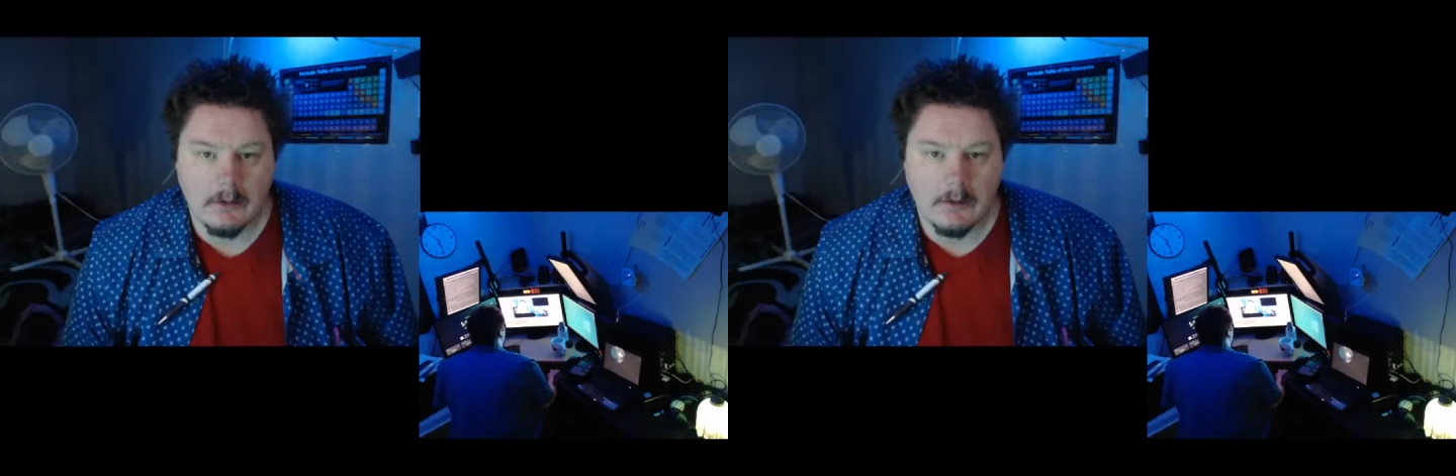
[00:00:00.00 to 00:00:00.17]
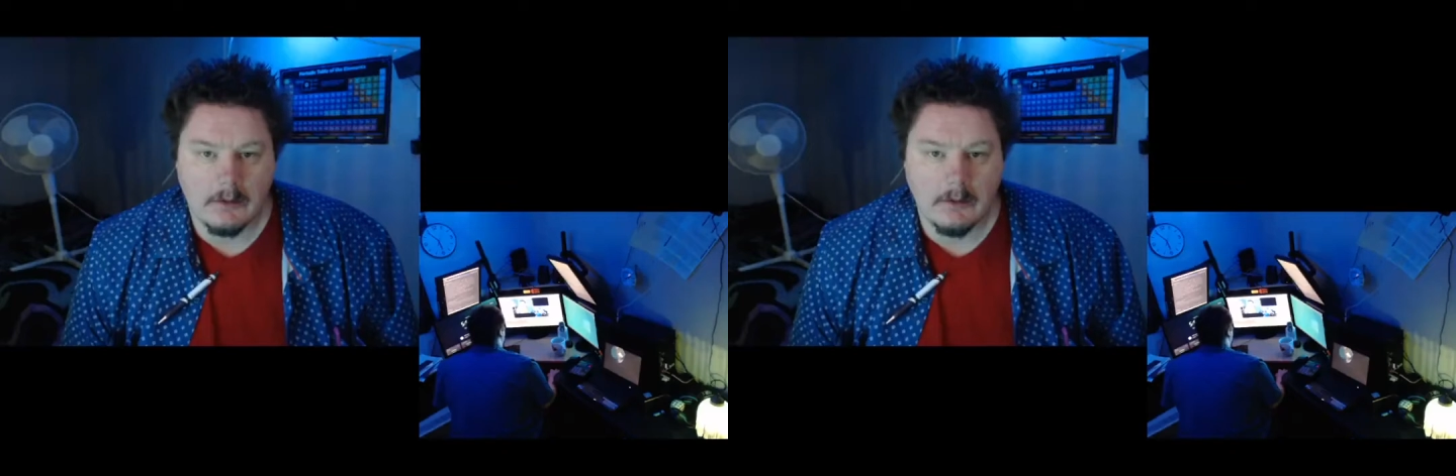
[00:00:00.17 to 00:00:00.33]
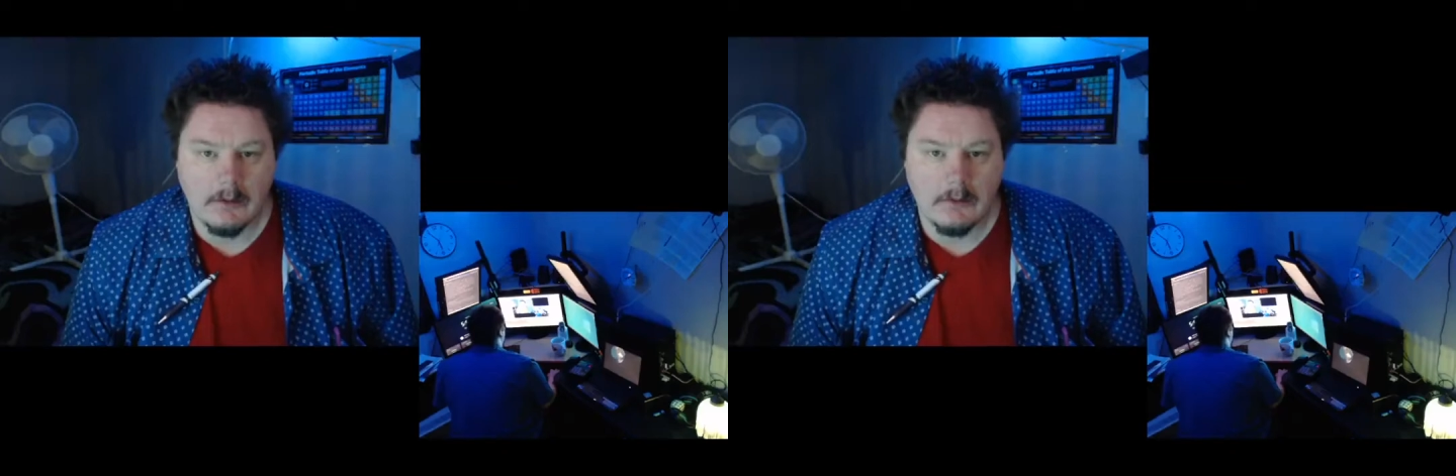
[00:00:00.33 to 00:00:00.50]

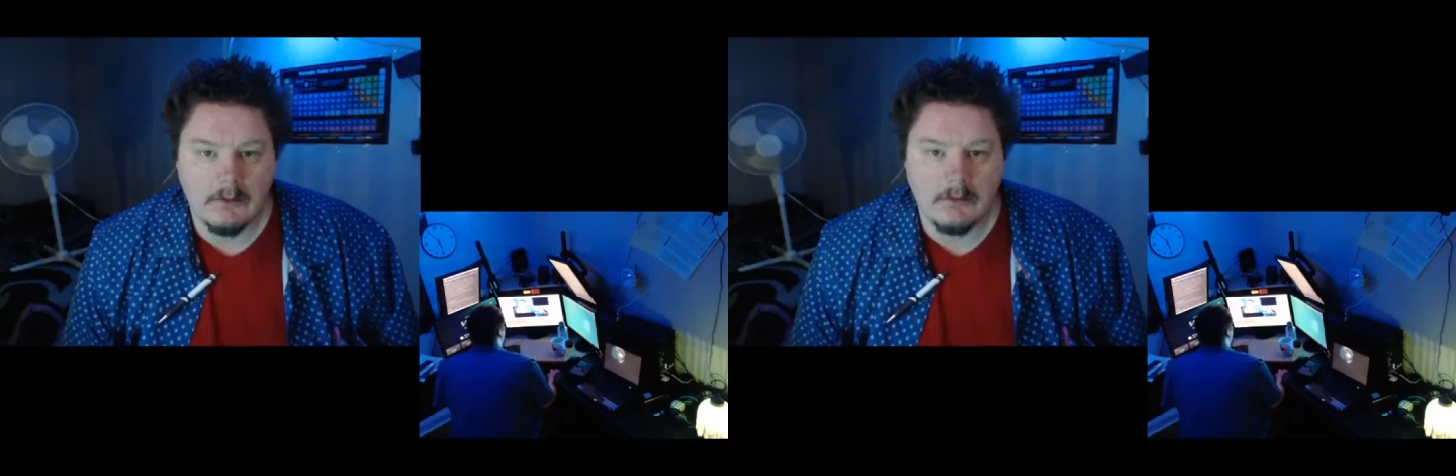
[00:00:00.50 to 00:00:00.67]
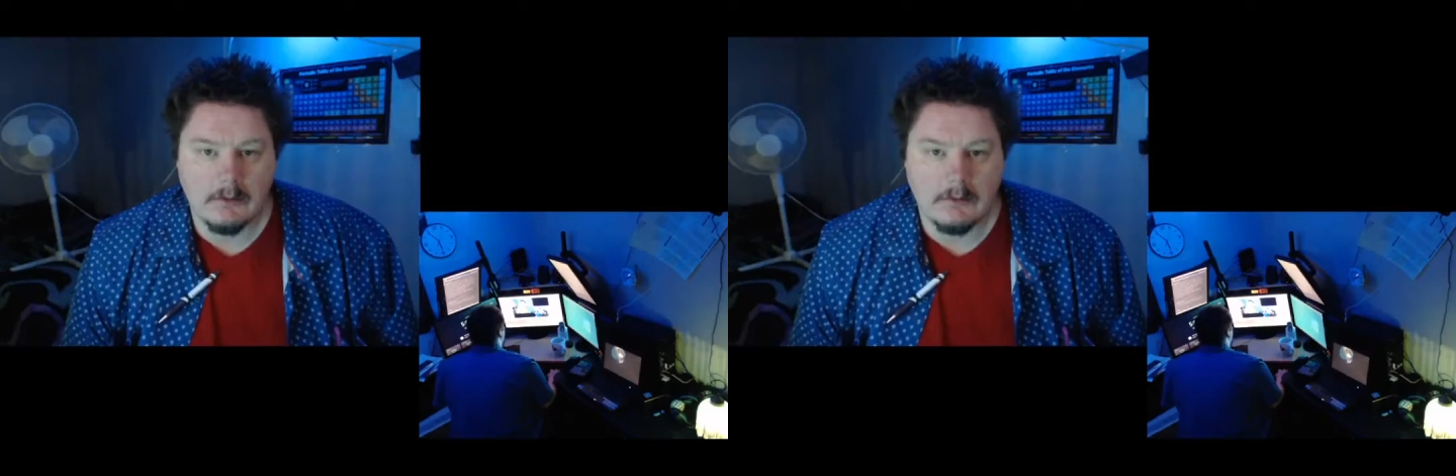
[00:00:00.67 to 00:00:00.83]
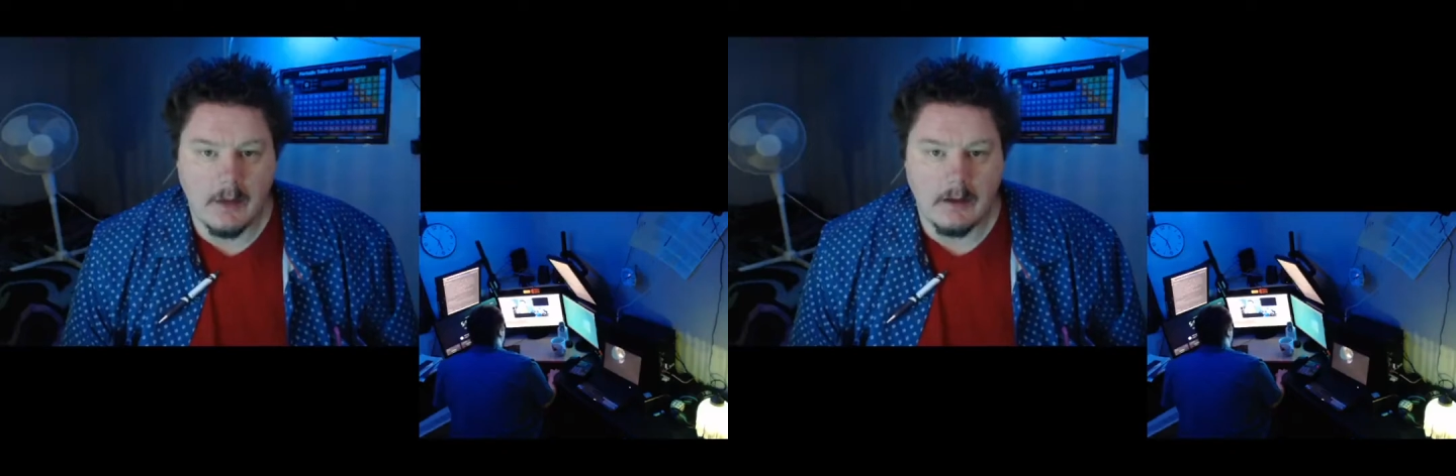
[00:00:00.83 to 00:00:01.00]
Good
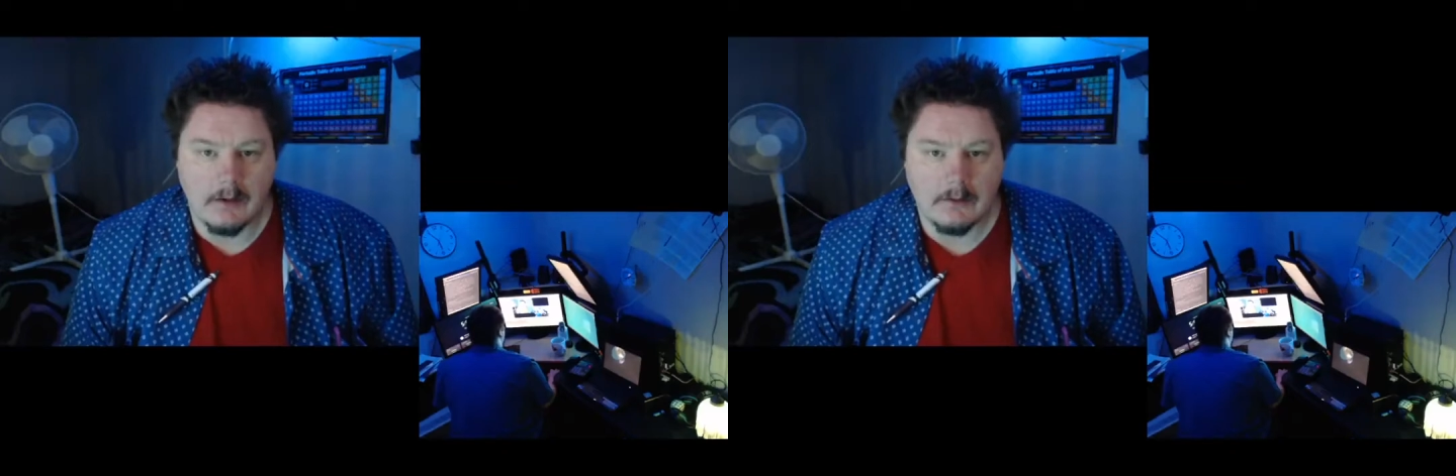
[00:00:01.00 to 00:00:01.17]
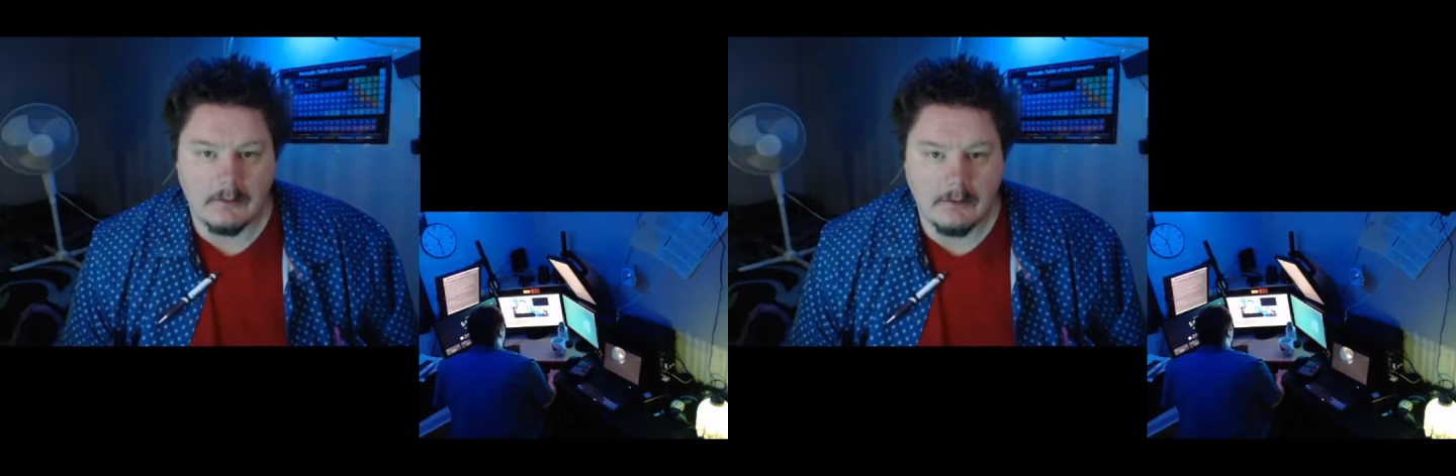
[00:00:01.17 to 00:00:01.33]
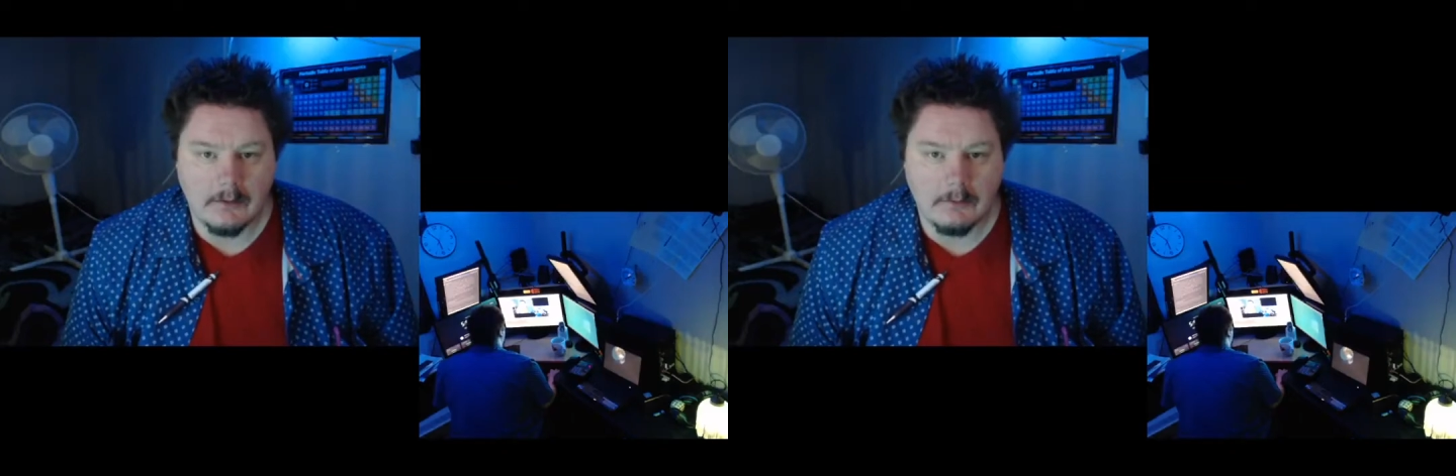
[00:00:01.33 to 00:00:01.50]
day,
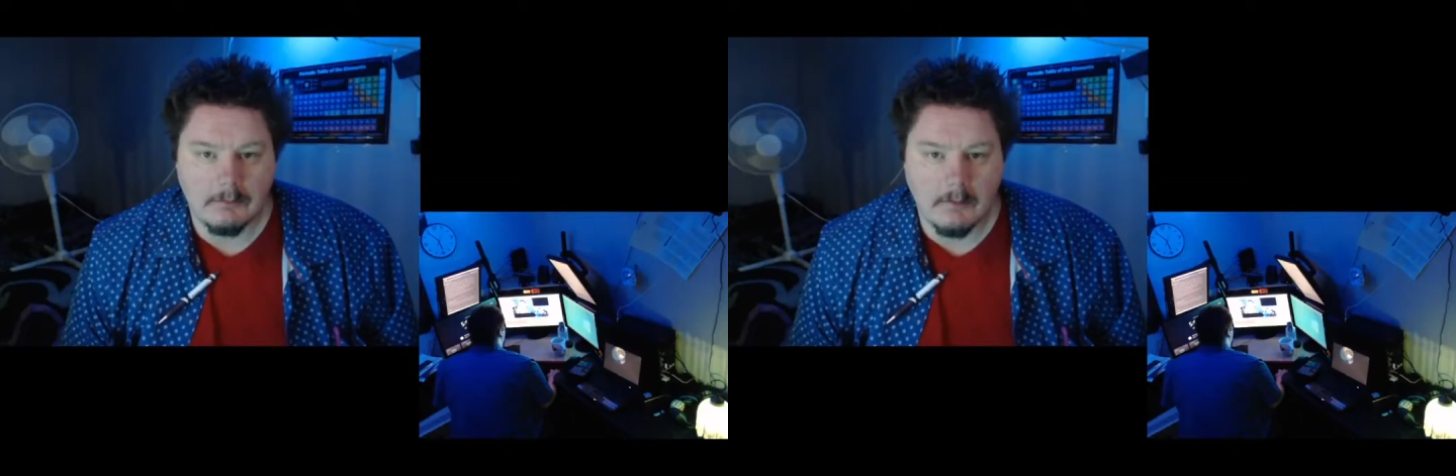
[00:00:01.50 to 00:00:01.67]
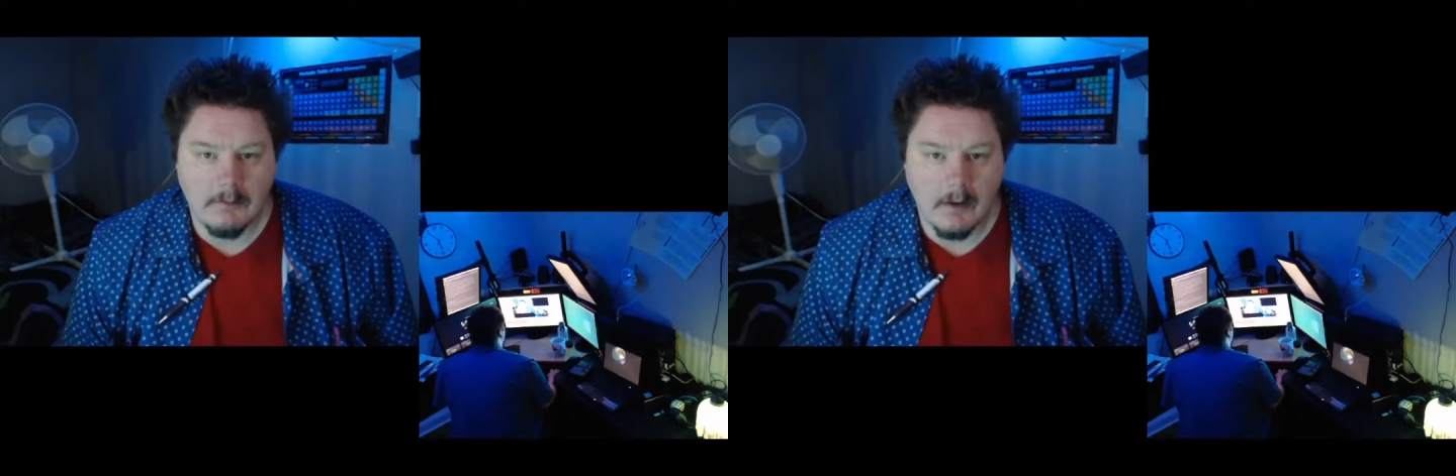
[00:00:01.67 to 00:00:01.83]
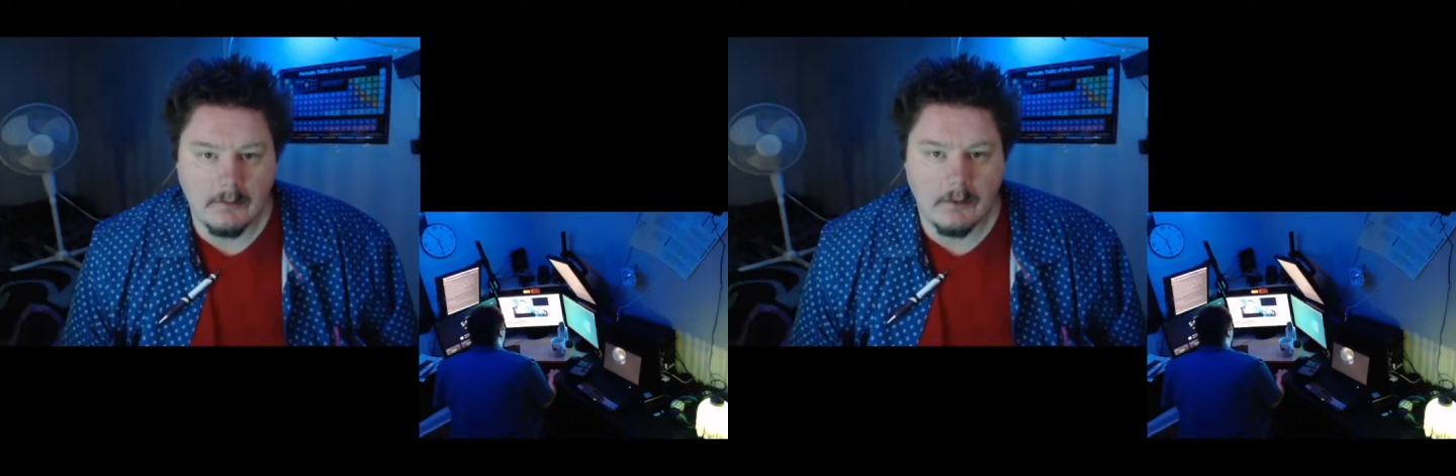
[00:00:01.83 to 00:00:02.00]
this is
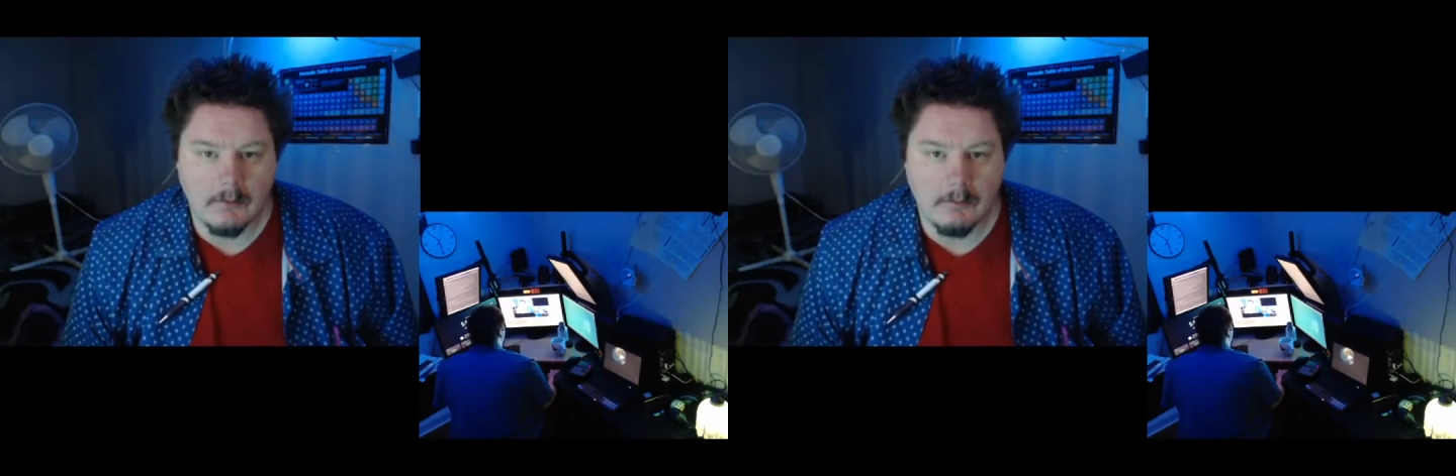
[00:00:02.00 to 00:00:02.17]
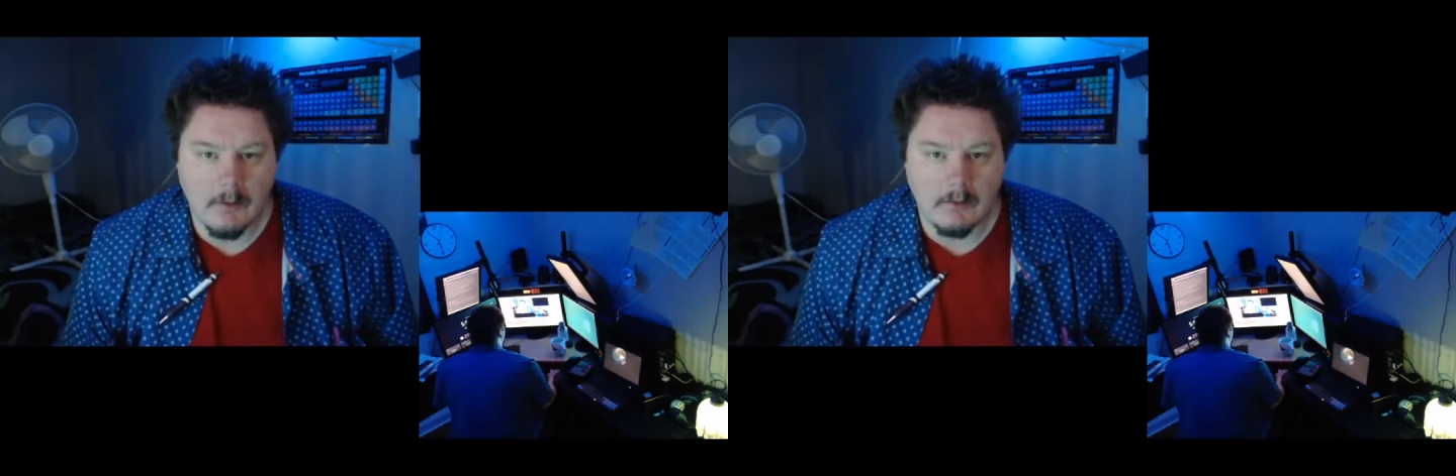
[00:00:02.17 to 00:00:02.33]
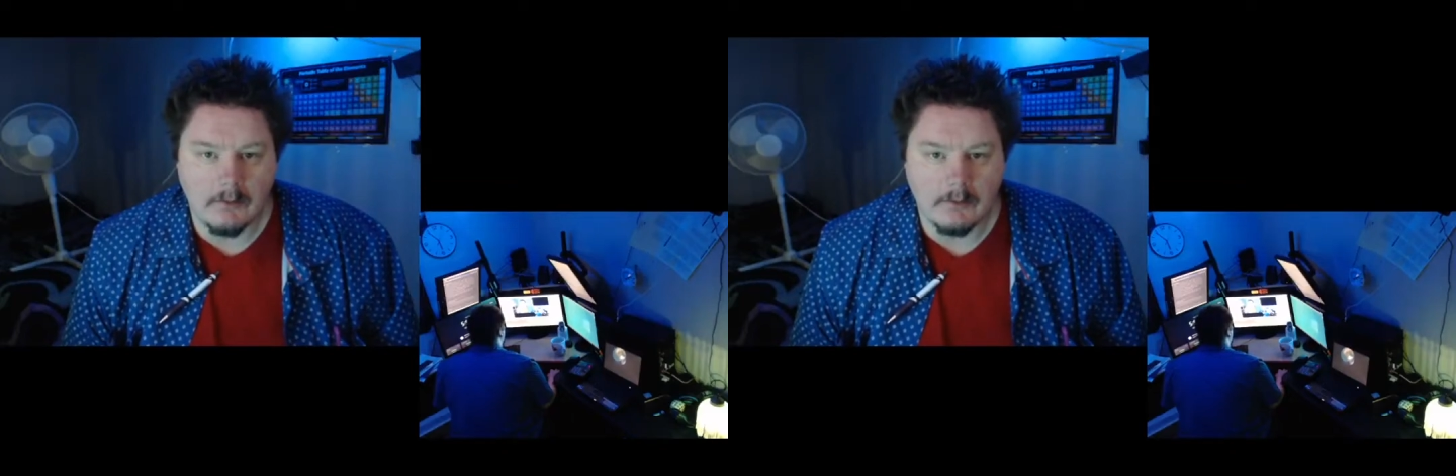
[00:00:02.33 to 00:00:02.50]
Professor Will,